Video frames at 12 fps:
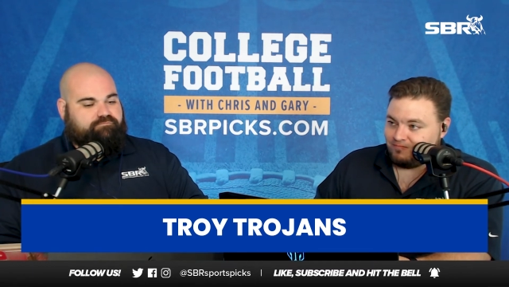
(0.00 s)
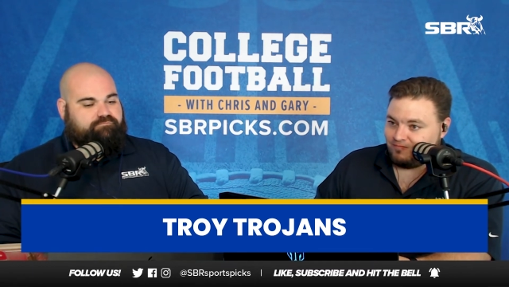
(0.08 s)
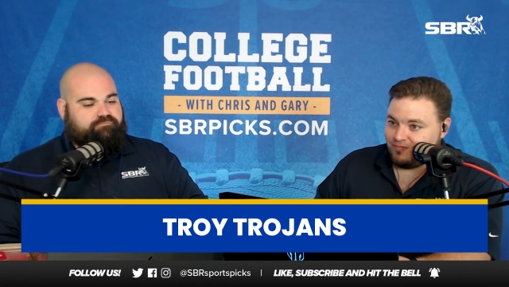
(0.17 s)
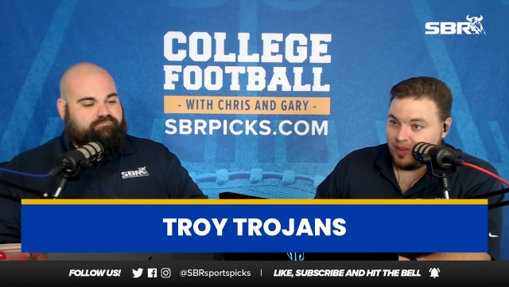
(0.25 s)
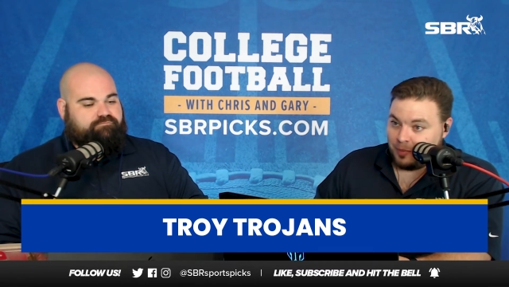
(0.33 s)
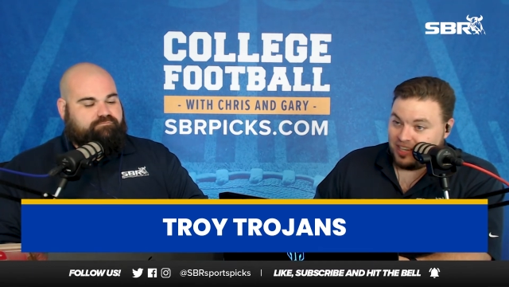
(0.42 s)

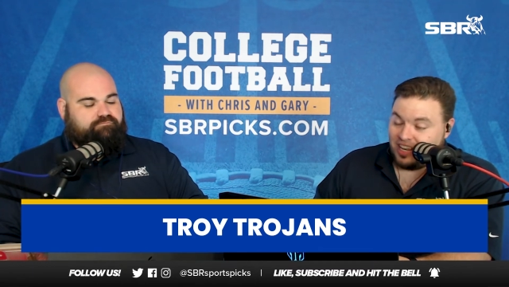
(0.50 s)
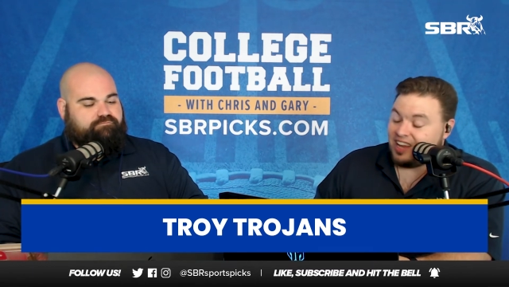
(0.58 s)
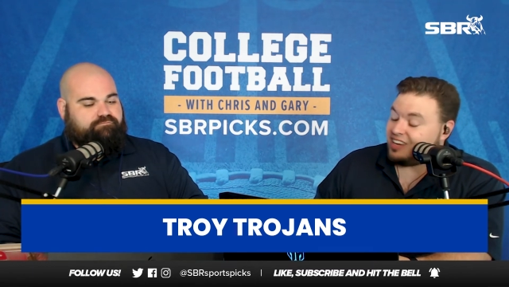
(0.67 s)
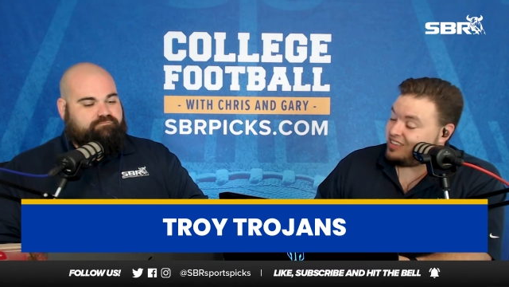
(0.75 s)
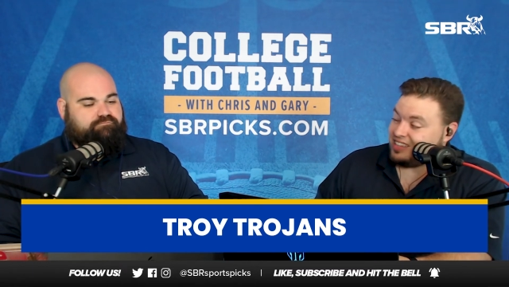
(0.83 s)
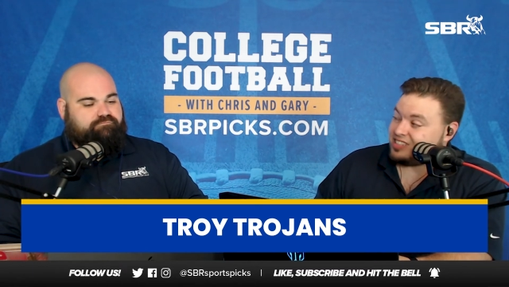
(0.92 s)
Speaker 1: I mean, a
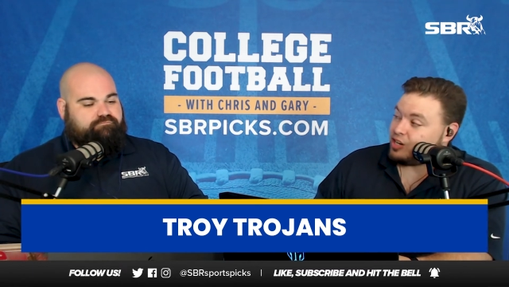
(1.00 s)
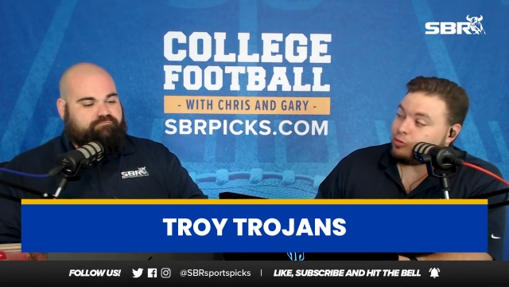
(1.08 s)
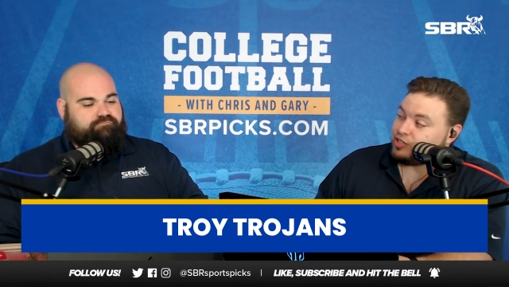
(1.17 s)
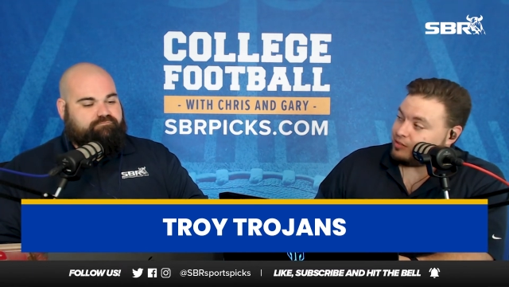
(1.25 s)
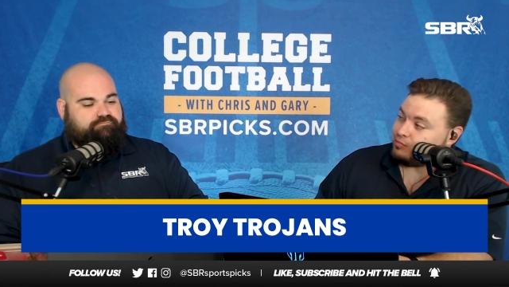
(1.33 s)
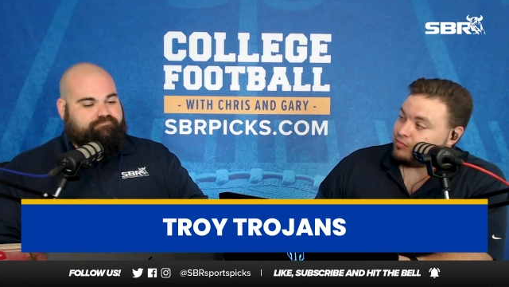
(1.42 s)
lot that's
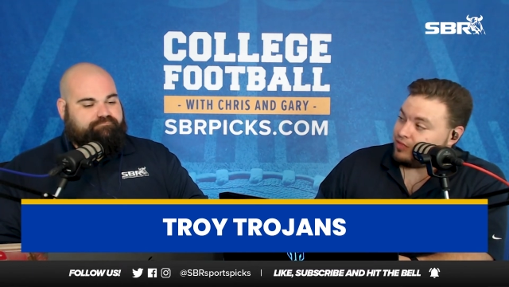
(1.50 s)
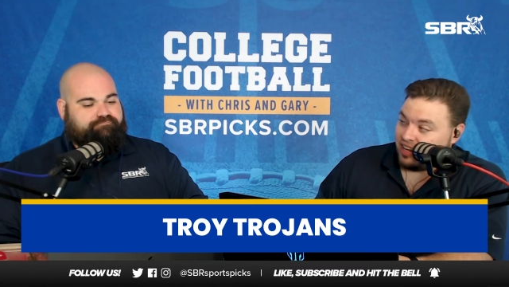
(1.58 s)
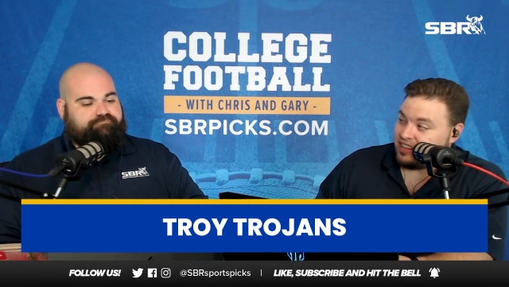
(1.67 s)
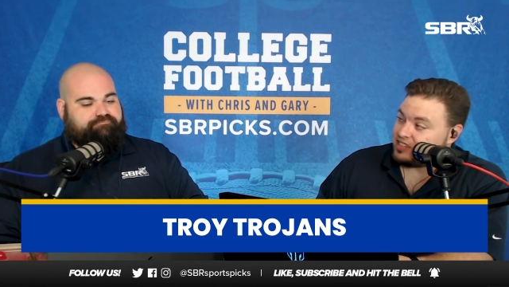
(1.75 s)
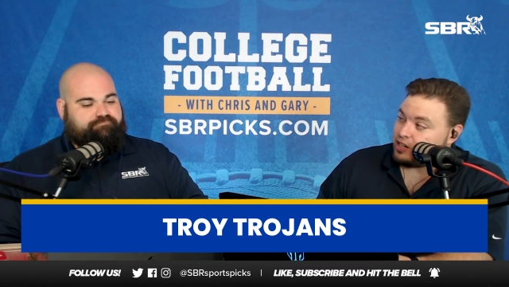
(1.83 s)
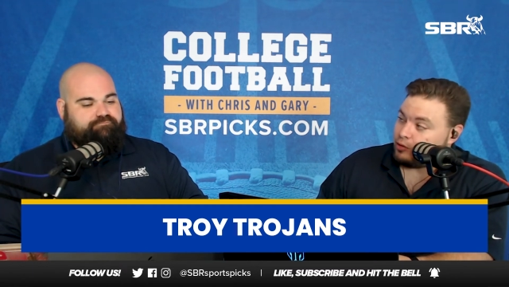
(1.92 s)
coaching. A lot of
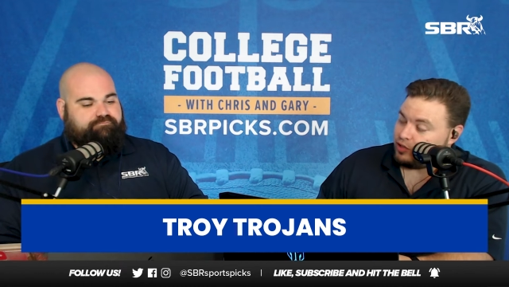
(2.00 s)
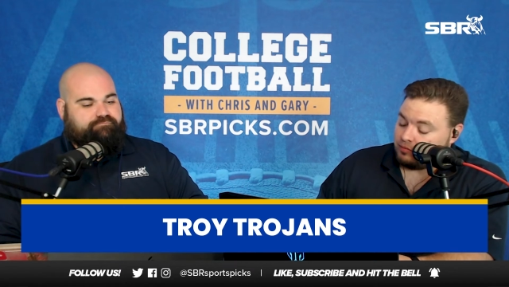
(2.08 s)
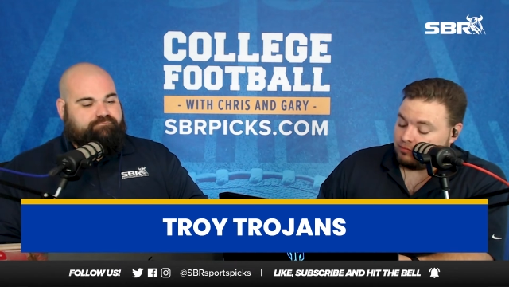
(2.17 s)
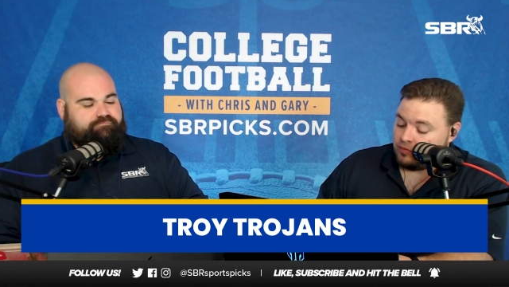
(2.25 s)
that's coaching.